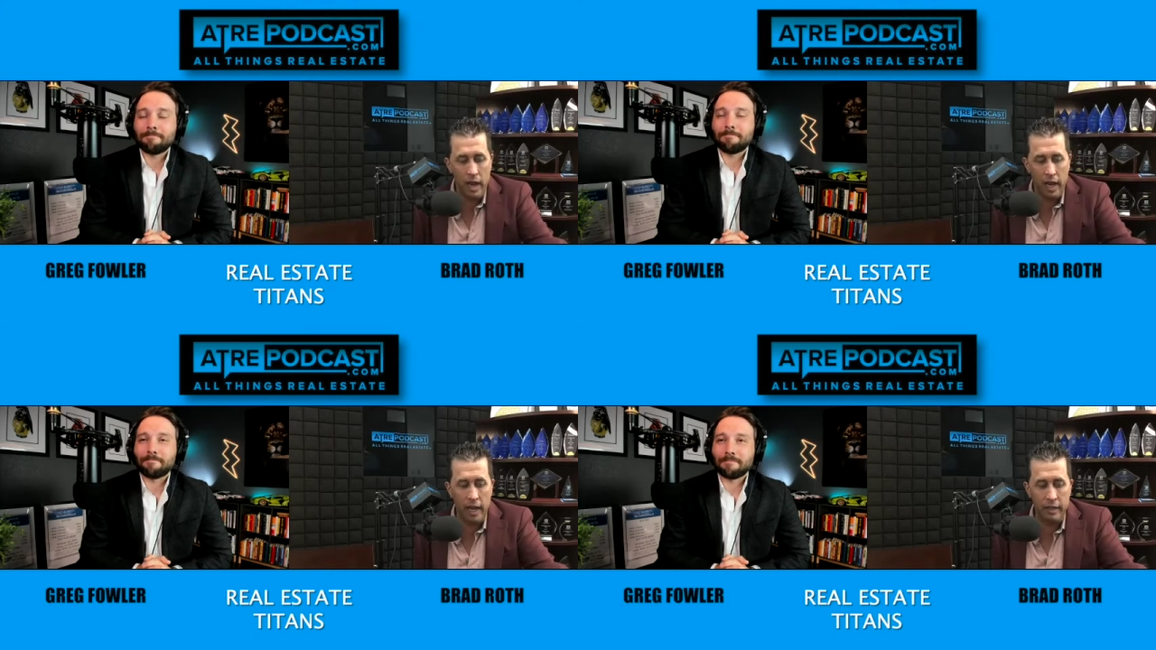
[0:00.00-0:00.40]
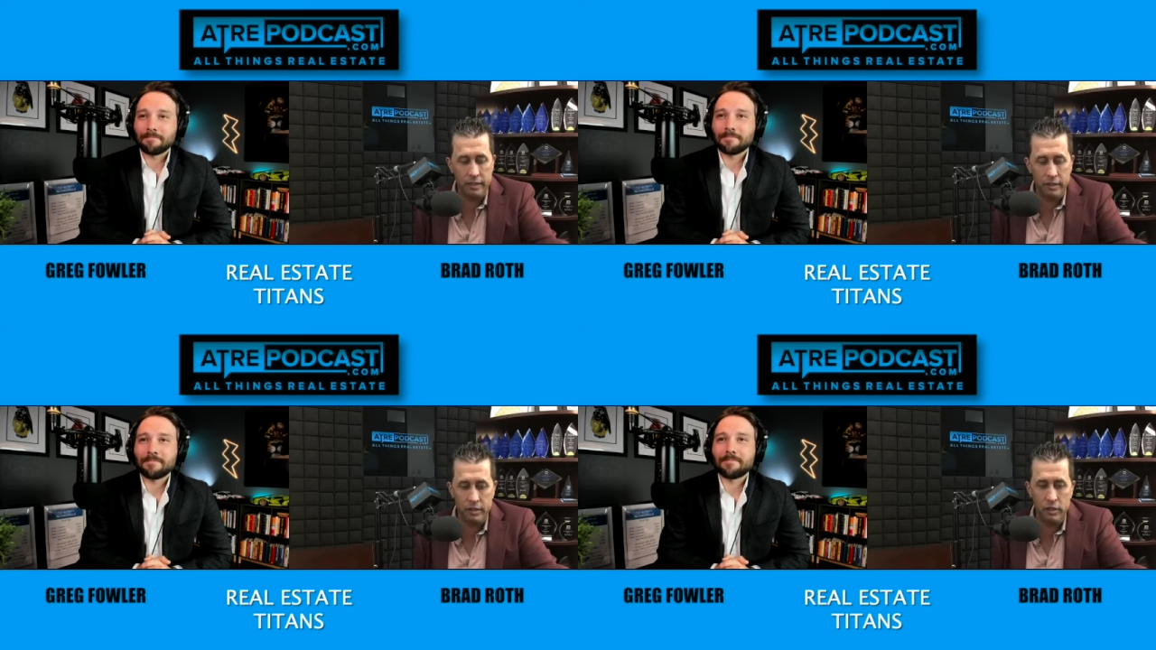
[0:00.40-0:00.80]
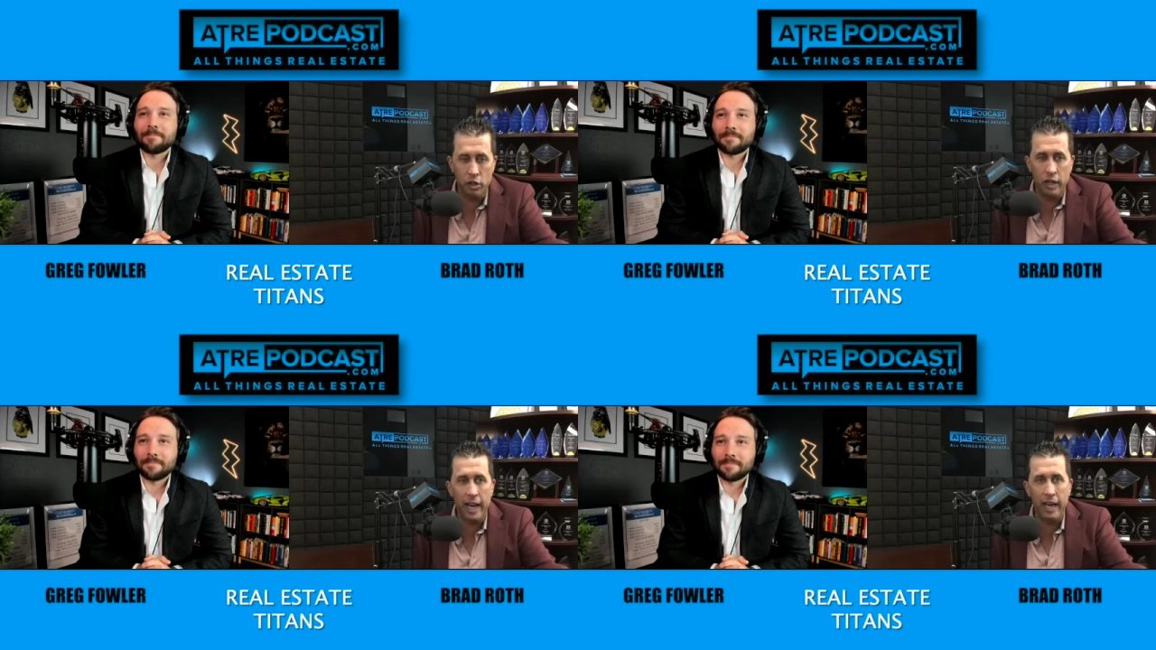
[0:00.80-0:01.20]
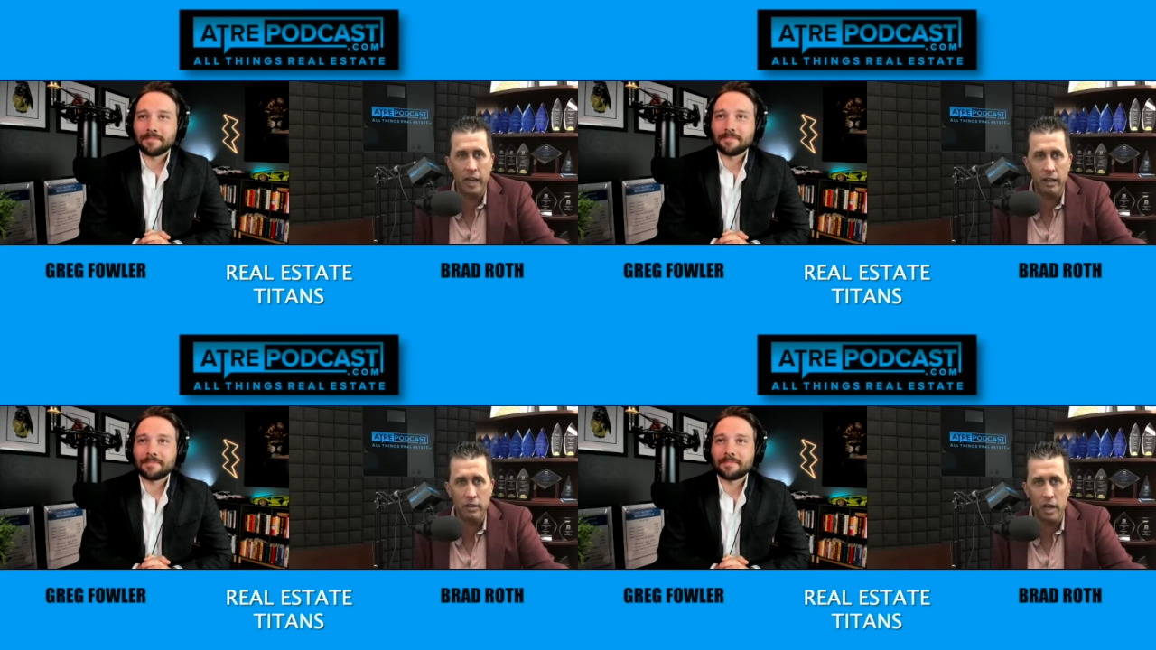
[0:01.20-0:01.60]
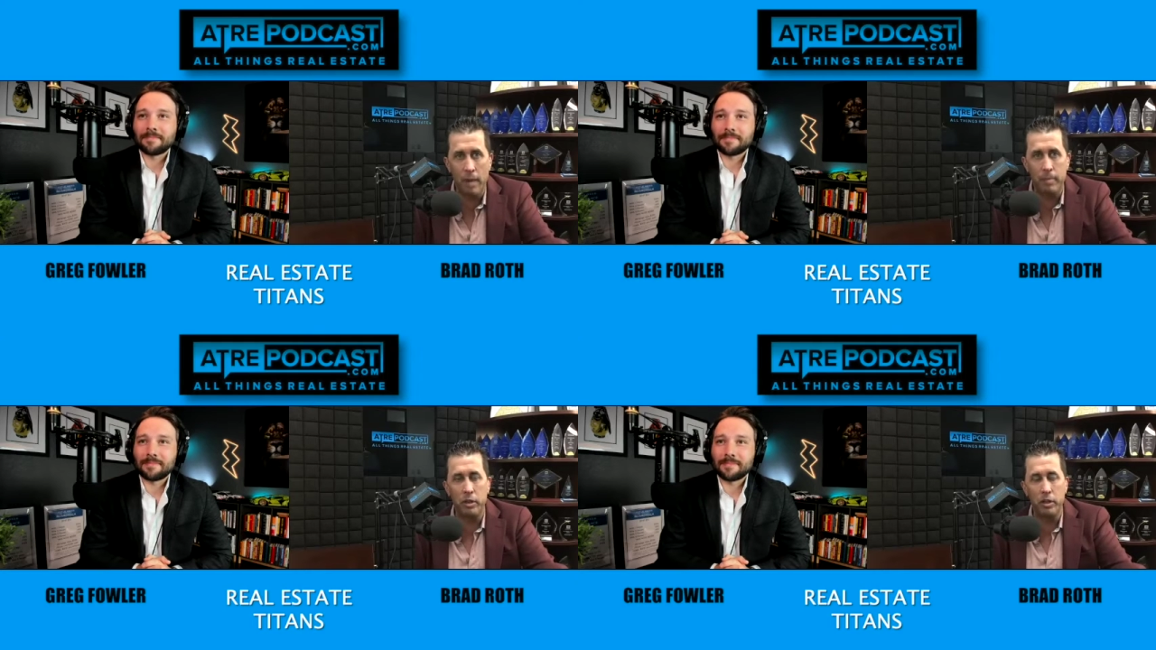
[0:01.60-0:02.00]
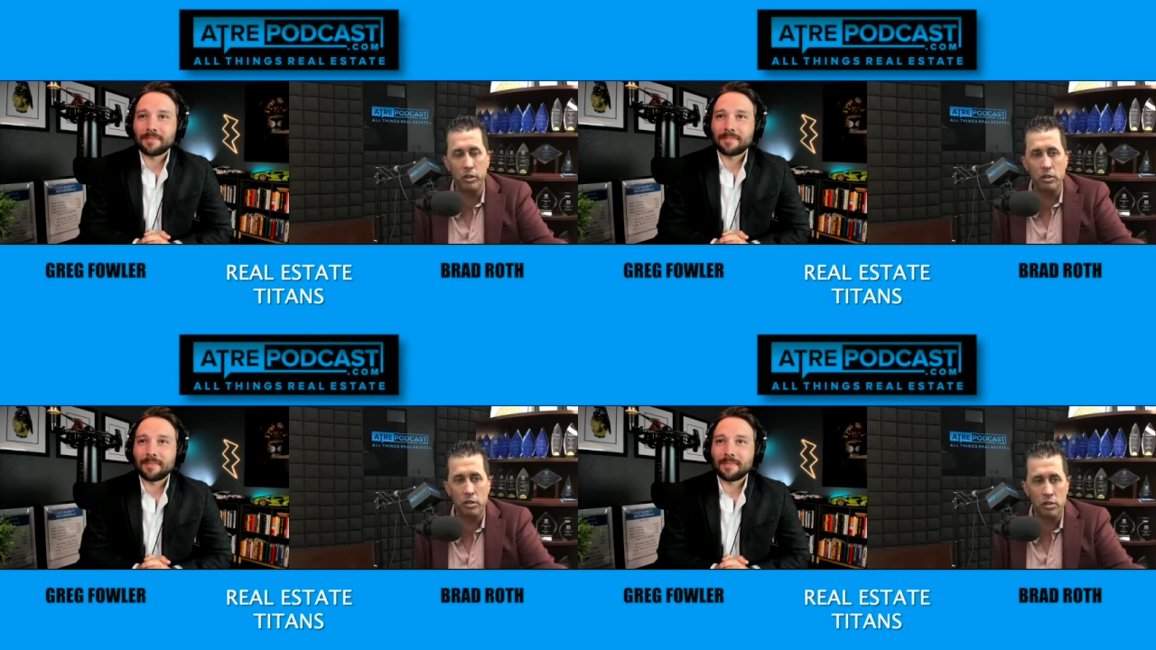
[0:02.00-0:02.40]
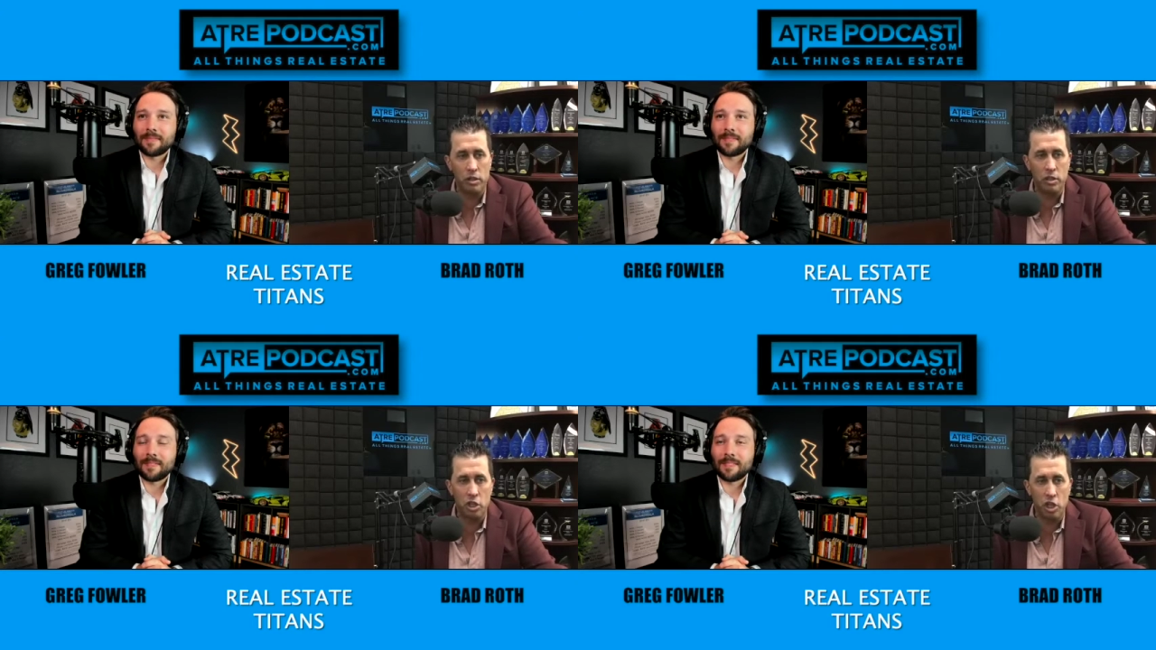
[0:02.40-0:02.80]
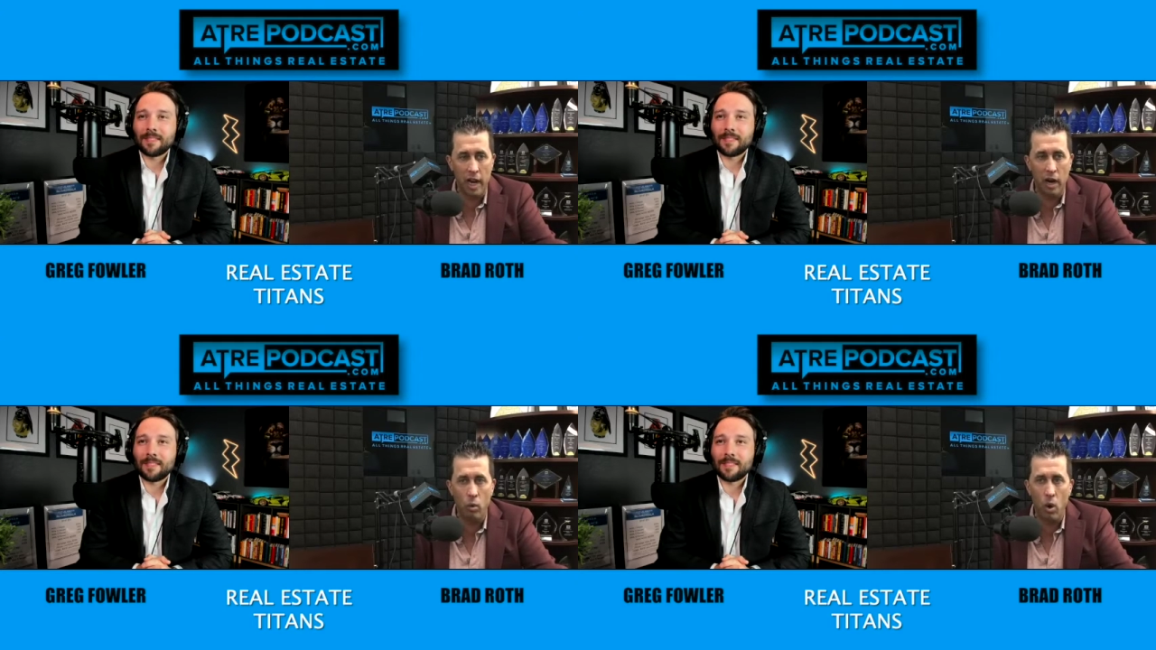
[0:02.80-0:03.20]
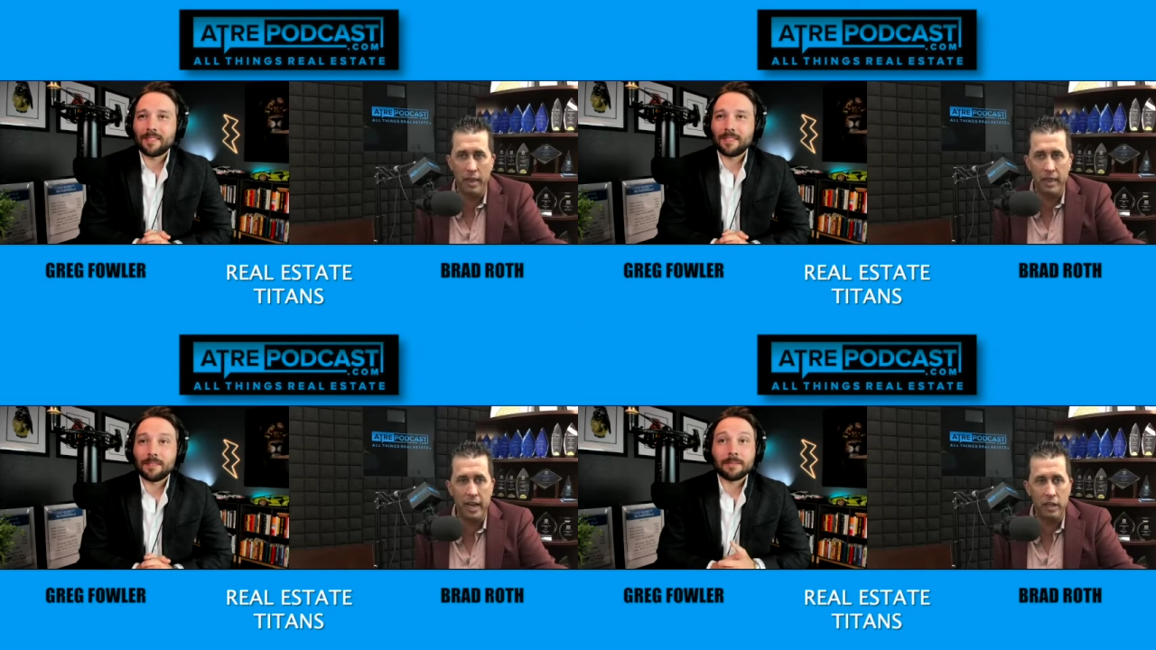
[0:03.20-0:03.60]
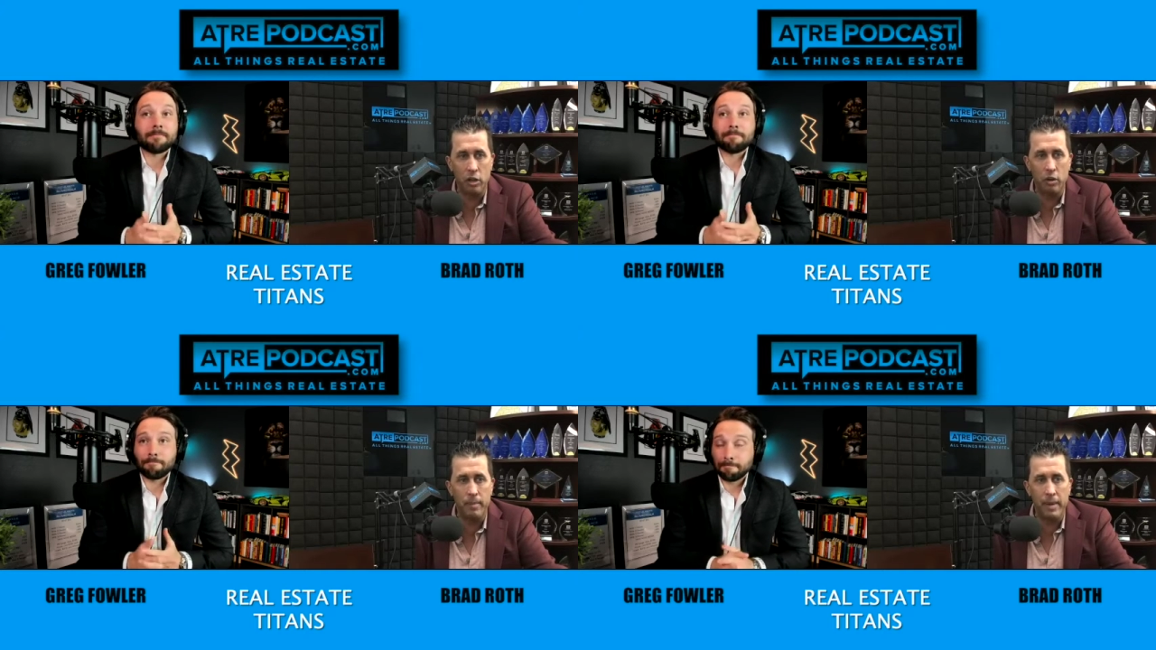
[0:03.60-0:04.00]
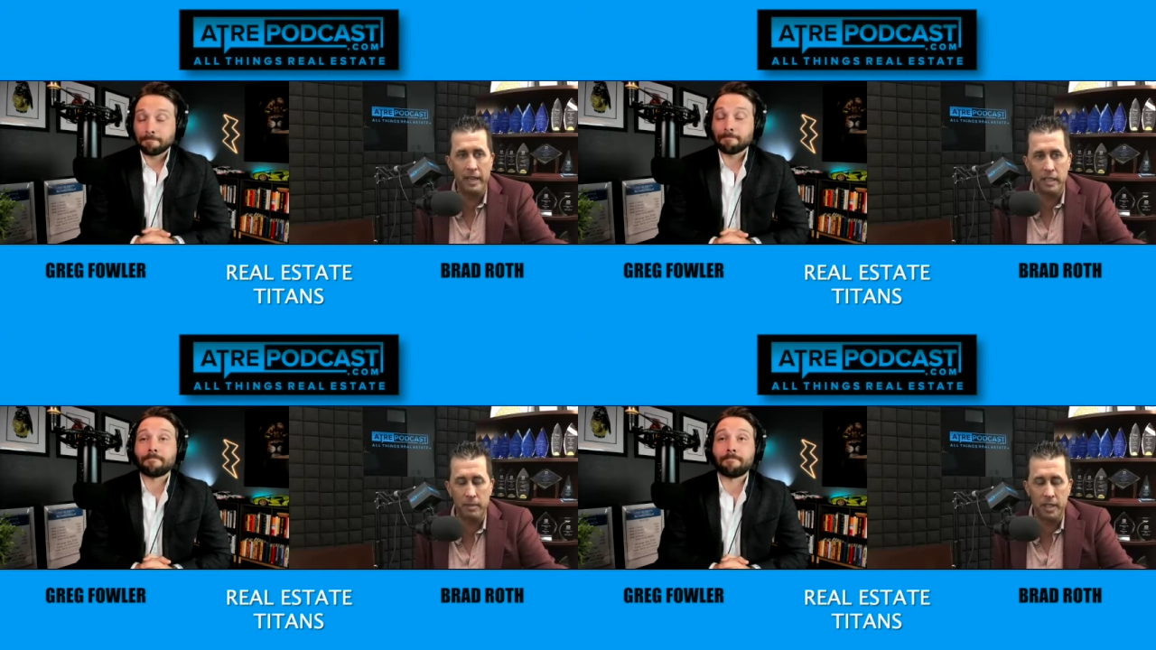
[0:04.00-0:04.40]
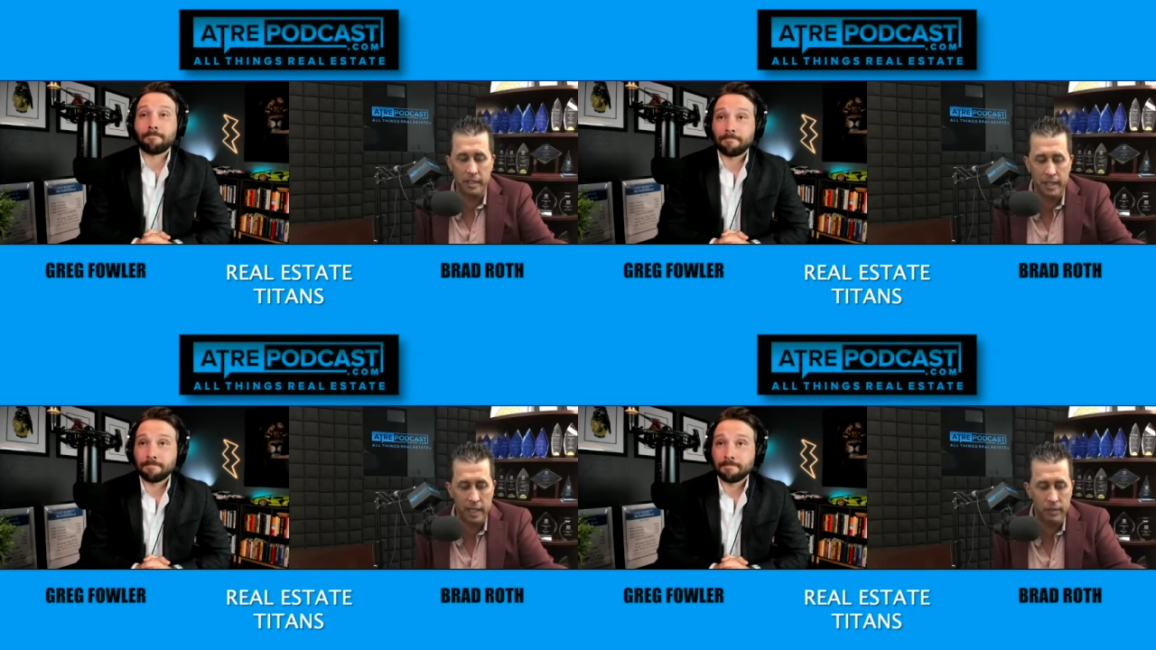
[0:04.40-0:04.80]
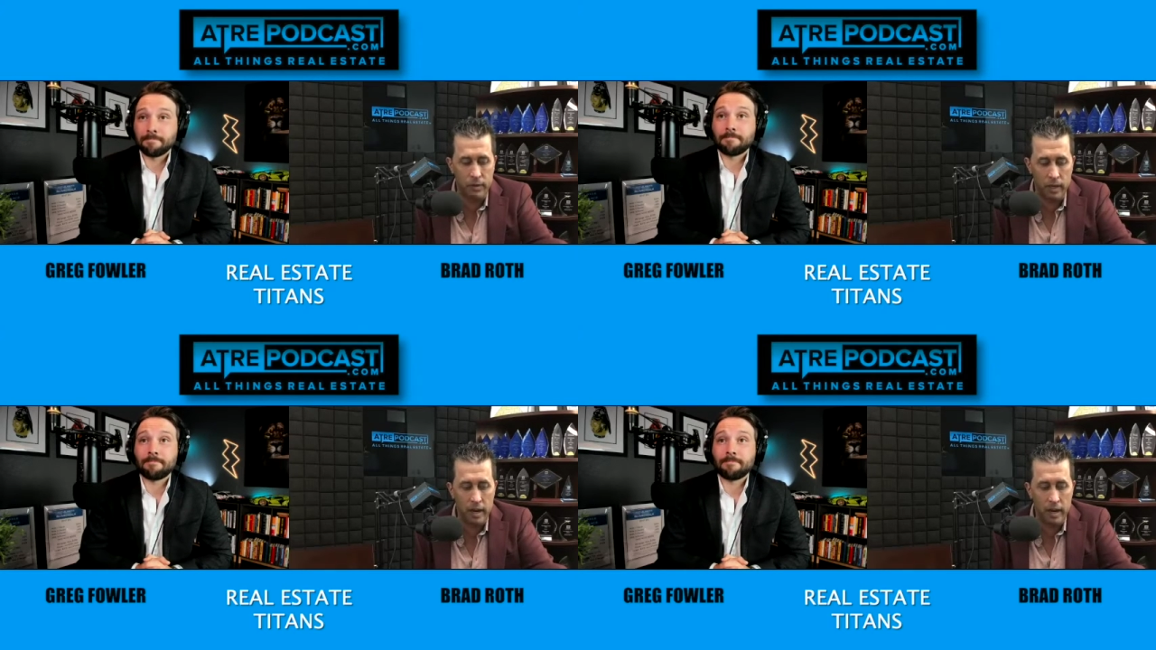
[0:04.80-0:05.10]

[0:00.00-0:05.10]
Speaker 1: is you're getting top producers to share what they do that makes them successful.